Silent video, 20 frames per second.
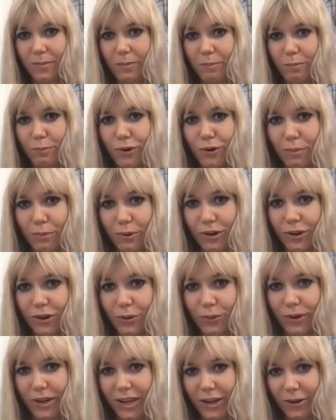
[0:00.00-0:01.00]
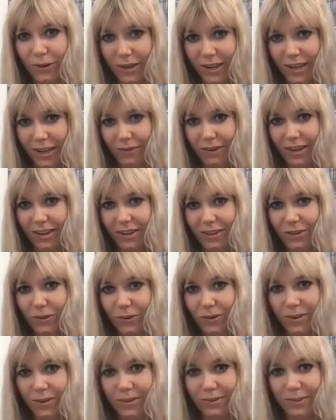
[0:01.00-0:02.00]
proper career and have like, you
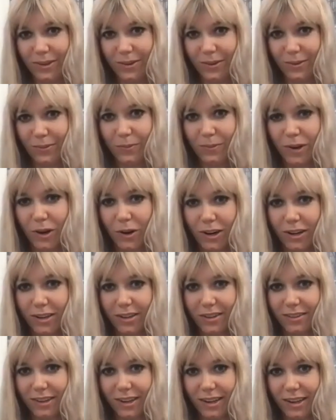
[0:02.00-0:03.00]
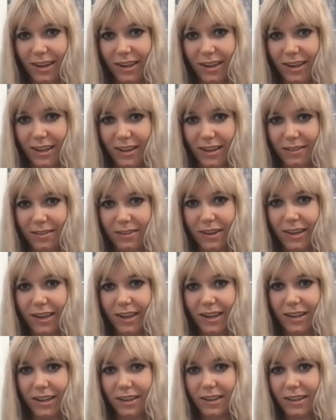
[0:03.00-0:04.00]
know, art as a little kind of
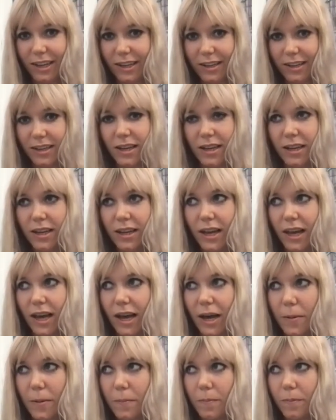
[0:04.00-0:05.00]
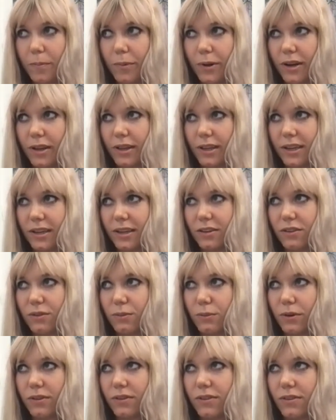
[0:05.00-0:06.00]
sideline thing. But I think it just
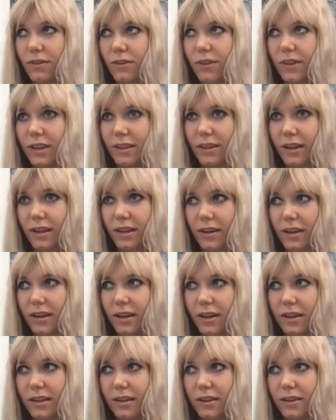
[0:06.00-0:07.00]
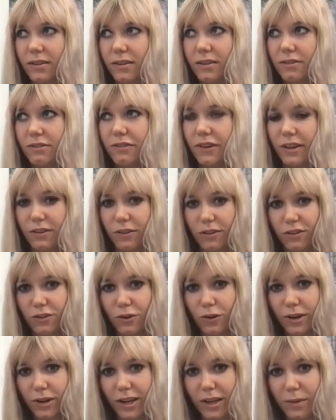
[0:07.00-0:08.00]
was something that I felt so
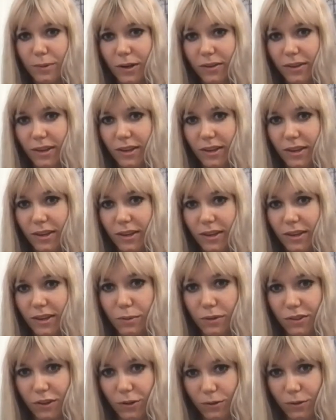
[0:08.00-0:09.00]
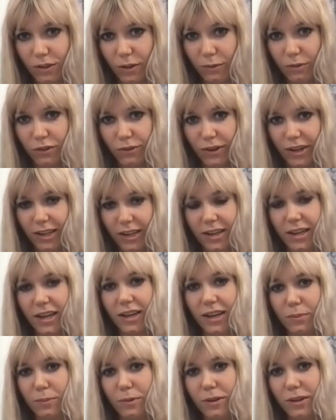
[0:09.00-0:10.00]
strongly about that I wanted to pursue. So I was really kind of
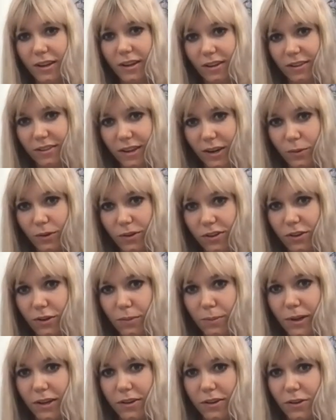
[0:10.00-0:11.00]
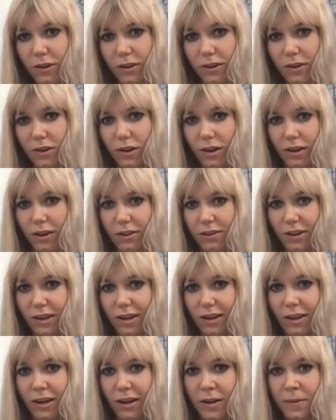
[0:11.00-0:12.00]
adamant that I still wanted to apply to art college,
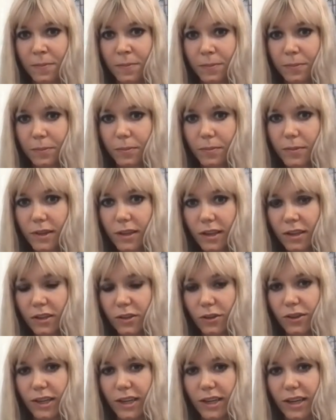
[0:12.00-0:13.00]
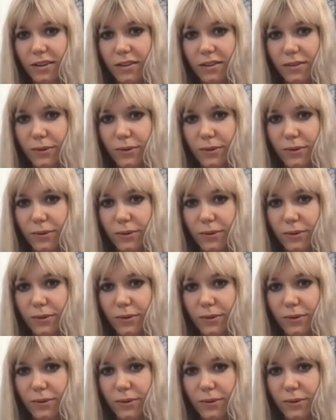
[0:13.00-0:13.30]
and nothing else